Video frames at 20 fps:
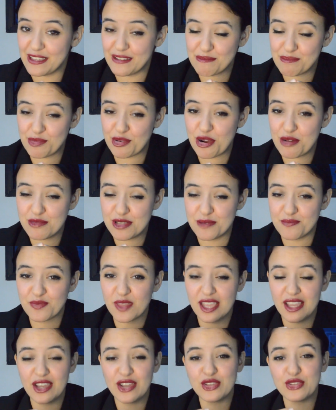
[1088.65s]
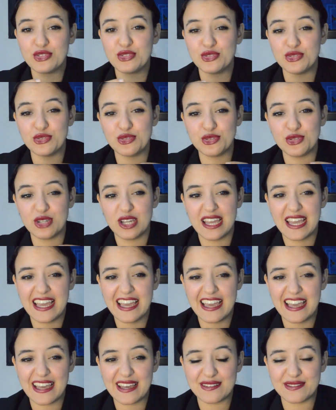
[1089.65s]
problem to
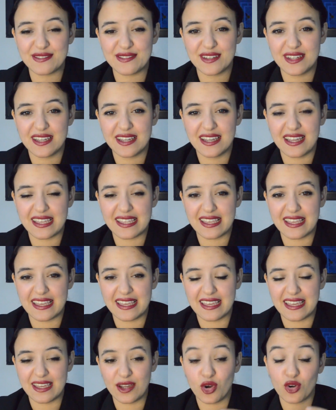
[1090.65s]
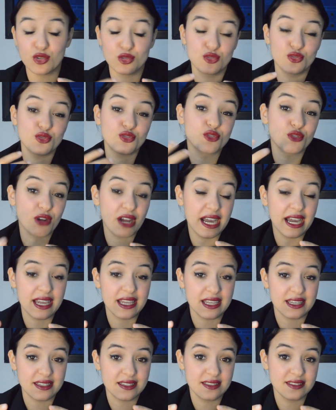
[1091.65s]
have or to
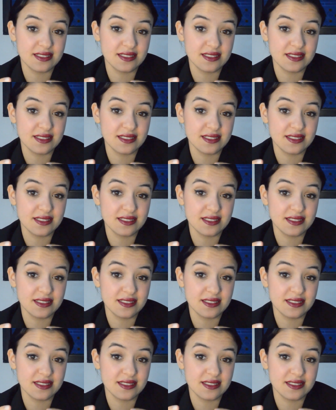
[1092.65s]
try.